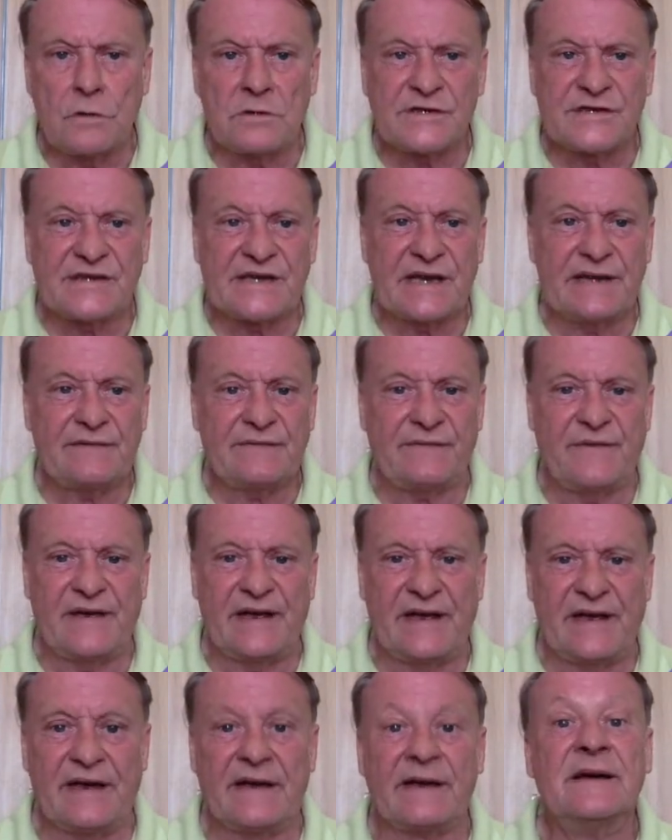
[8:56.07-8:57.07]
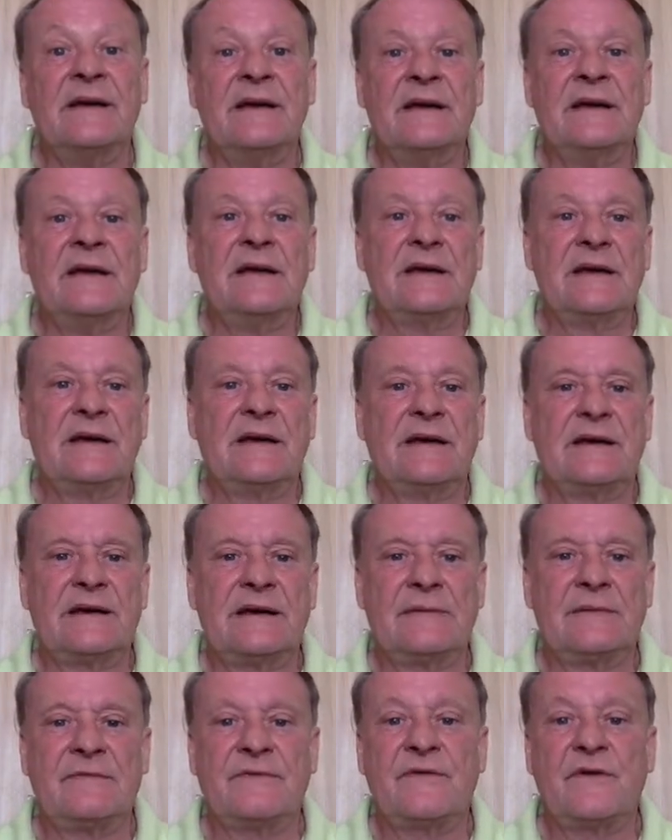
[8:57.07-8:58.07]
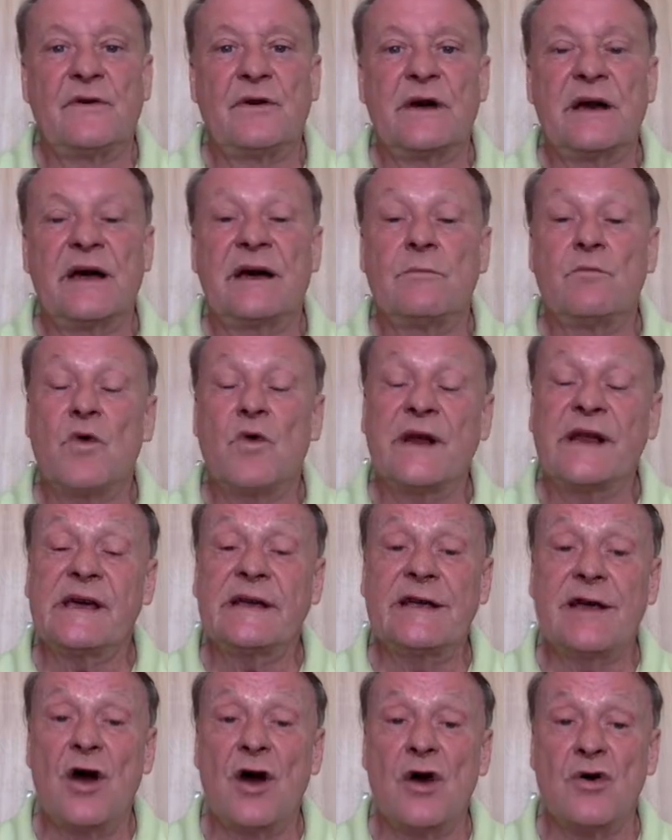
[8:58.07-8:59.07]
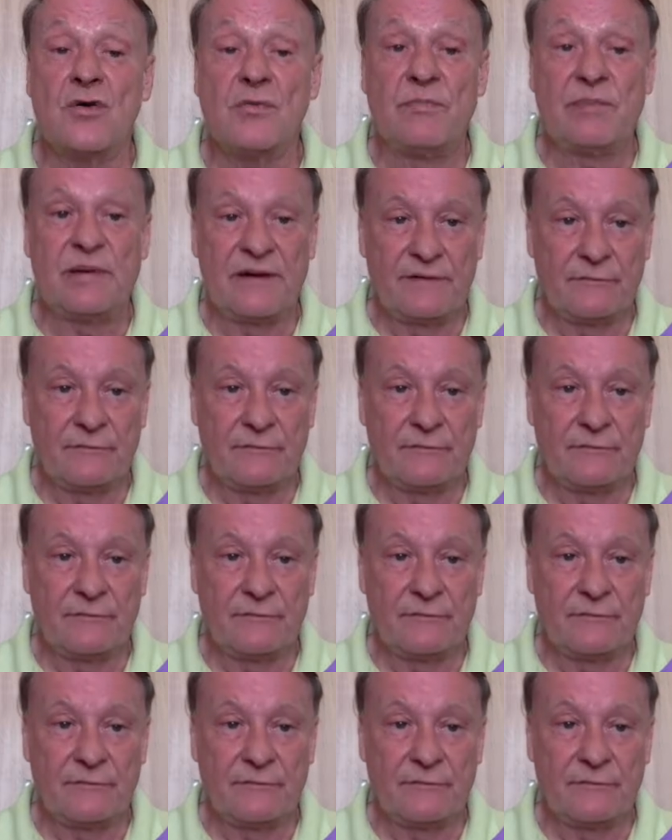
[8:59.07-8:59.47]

set fair for what I hope